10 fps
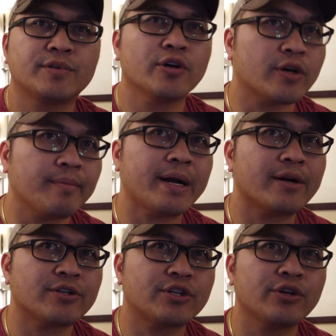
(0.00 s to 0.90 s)
Took
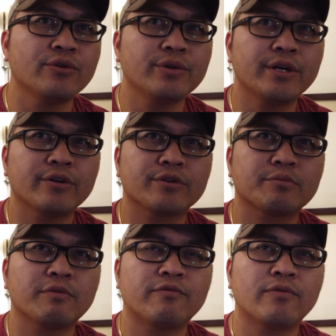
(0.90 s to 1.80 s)
about 2
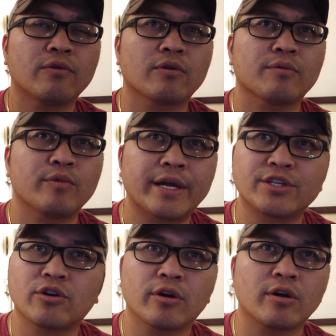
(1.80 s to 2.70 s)
years before, when I
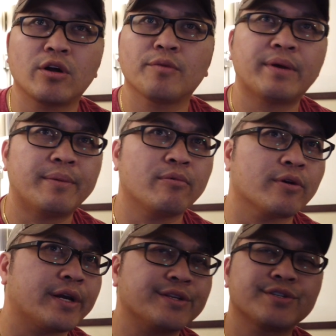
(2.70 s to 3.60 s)
started all the
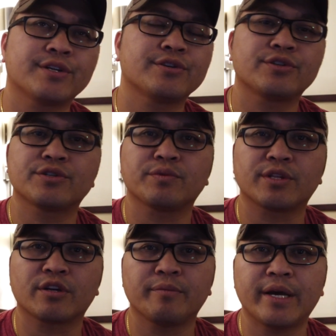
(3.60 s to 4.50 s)
paperwork, getting signatures
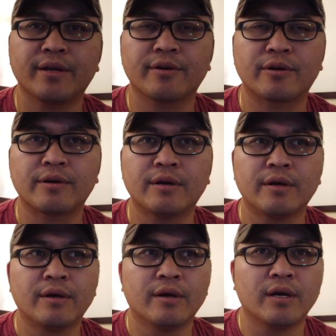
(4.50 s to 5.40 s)
with the commander,
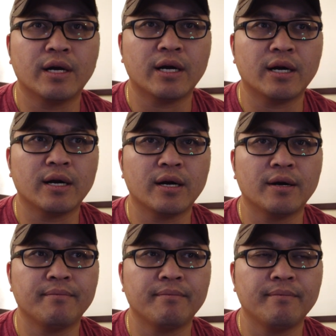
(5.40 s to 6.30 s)

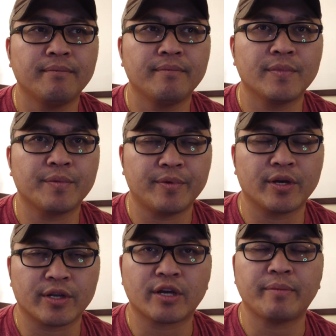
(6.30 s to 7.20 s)

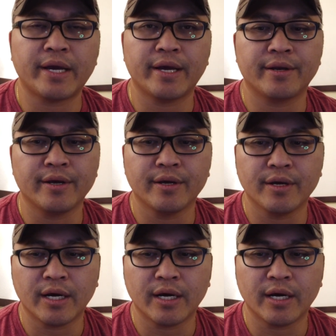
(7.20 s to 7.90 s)
the command